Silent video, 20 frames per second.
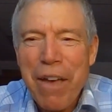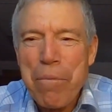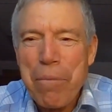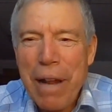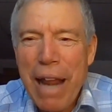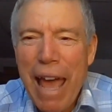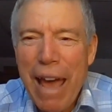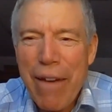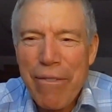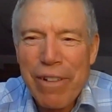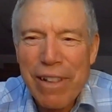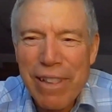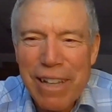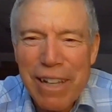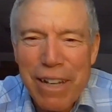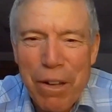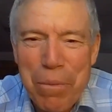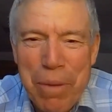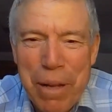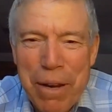but have a
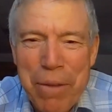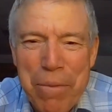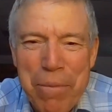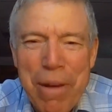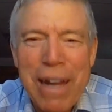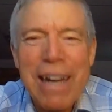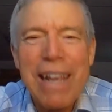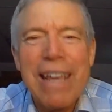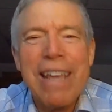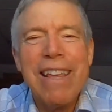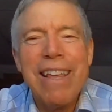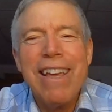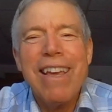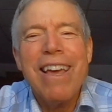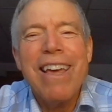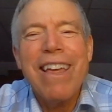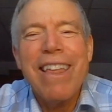little bit of money